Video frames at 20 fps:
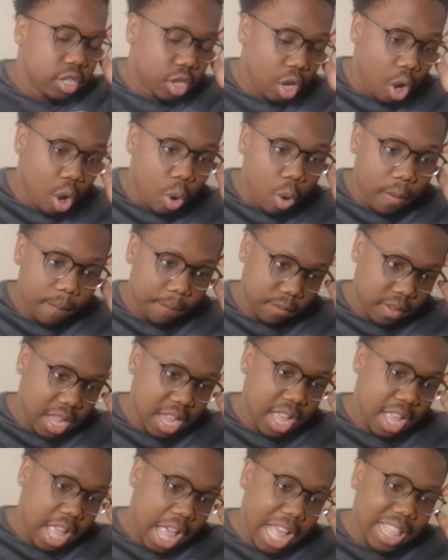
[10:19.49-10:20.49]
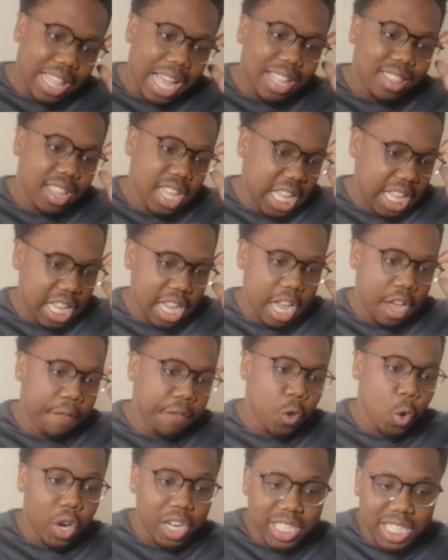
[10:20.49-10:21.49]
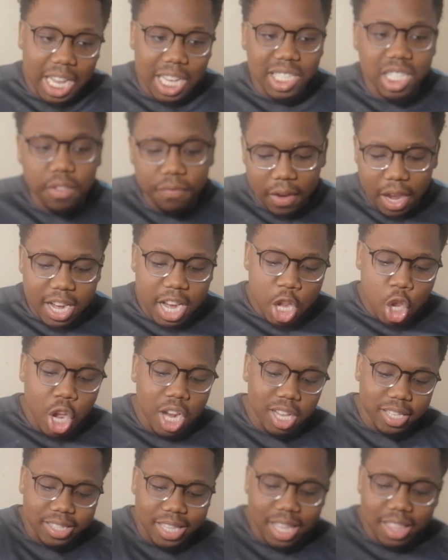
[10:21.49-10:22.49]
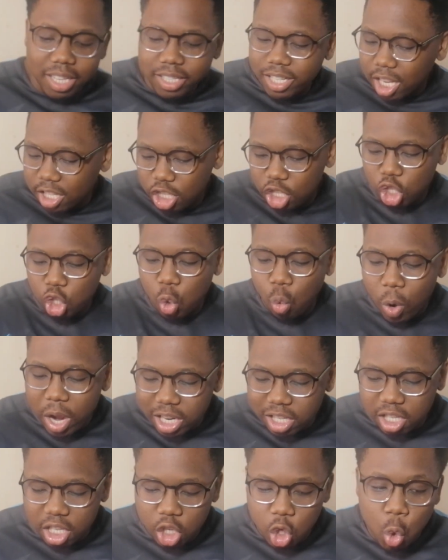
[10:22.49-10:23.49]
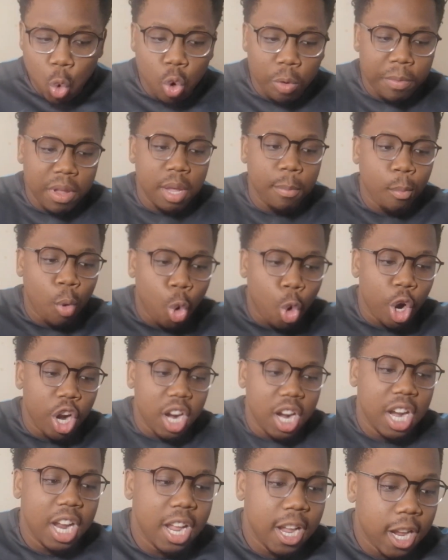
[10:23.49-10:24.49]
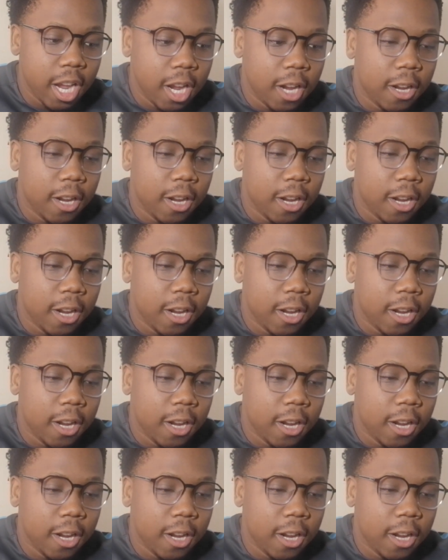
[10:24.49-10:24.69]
So I think if you're a Chelsea fan and you understand the Chelsea situation, you will be more